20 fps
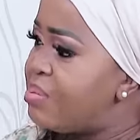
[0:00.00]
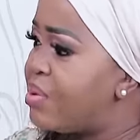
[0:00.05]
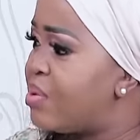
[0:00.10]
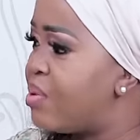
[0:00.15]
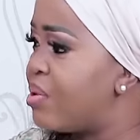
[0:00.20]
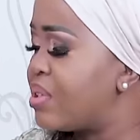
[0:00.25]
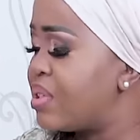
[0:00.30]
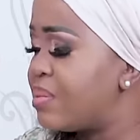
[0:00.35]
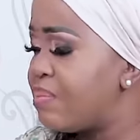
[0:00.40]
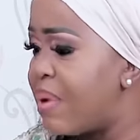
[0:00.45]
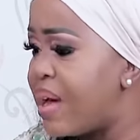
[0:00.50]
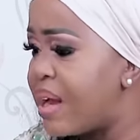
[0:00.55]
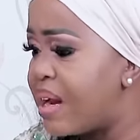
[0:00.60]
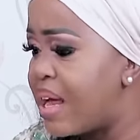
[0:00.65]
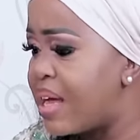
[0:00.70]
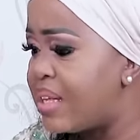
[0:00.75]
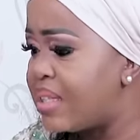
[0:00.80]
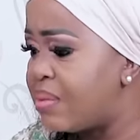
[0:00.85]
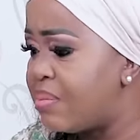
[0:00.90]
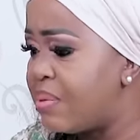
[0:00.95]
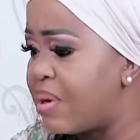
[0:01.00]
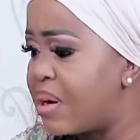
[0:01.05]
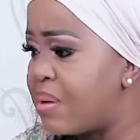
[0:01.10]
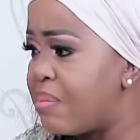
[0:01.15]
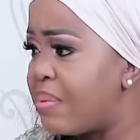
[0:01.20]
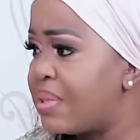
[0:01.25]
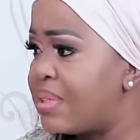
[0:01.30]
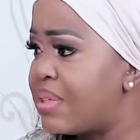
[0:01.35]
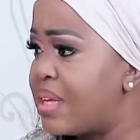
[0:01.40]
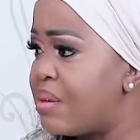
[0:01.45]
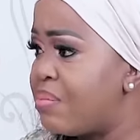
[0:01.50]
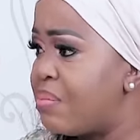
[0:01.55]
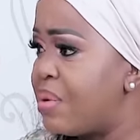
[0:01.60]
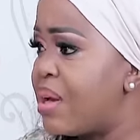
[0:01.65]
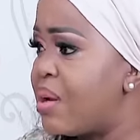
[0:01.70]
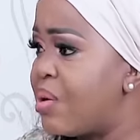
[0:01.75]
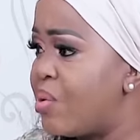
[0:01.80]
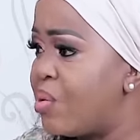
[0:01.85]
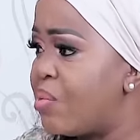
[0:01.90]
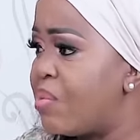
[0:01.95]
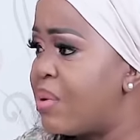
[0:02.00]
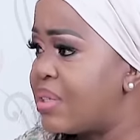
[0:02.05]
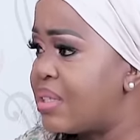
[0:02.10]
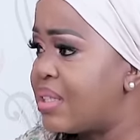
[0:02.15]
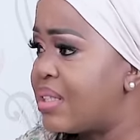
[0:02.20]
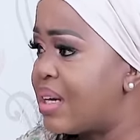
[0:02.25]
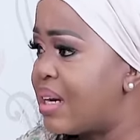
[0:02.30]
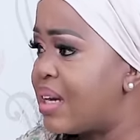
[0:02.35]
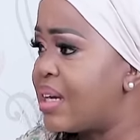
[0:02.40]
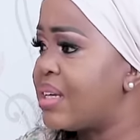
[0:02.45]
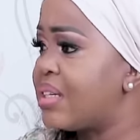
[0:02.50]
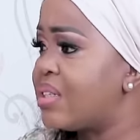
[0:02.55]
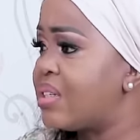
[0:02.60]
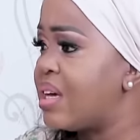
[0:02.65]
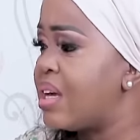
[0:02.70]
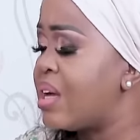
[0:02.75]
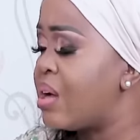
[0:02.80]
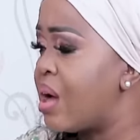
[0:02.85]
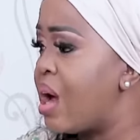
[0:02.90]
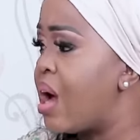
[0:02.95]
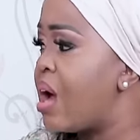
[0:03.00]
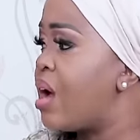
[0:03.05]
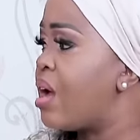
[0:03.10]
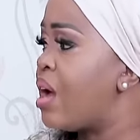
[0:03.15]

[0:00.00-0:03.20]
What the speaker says: because ba re a tsi ba re ke basadi ba e leng gore ba struggle